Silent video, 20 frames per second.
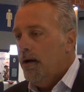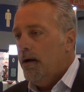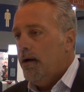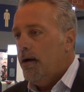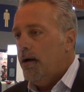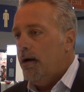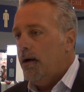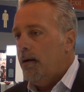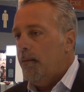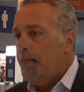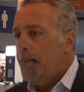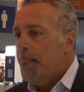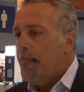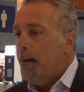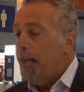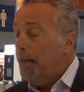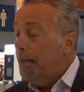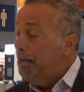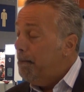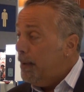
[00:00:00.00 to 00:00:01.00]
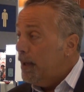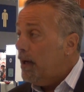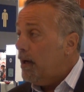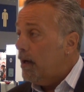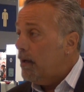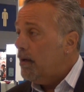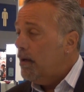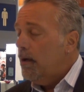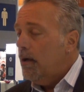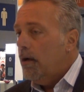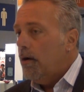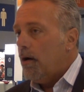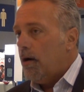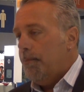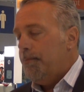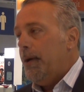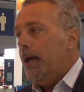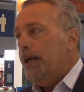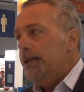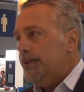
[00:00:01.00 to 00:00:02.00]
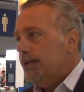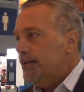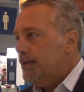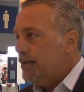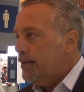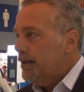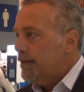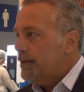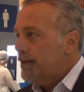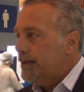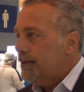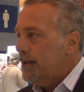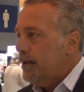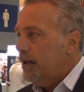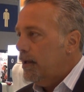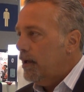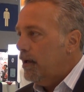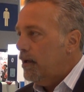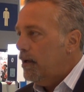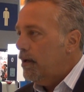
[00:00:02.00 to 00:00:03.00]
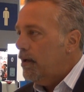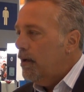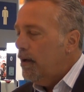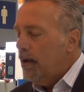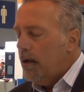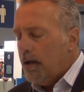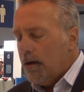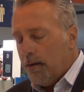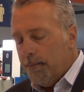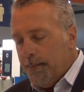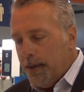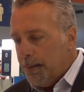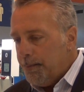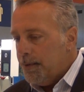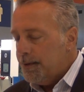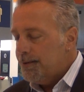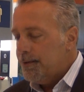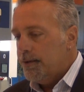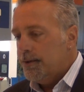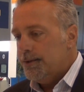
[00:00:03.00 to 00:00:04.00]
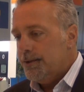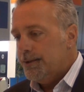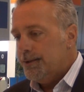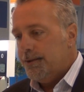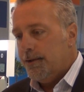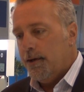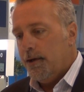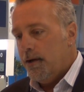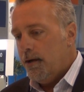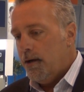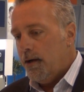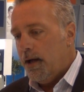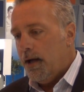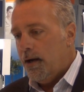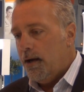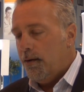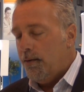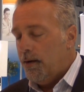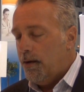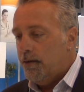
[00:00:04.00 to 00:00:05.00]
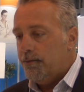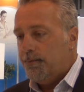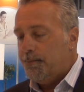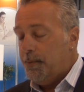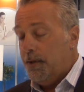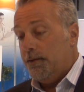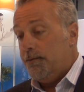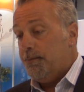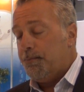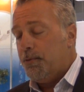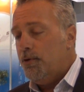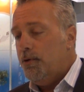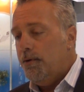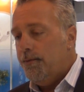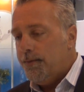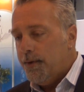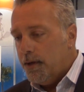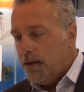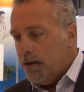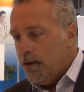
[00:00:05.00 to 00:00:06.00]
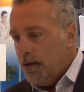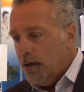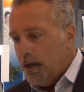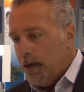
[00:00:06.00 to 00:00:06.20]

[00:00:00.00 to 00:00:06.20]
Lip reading: but our patients are interested in it, and our members are interested in it, and it's proven.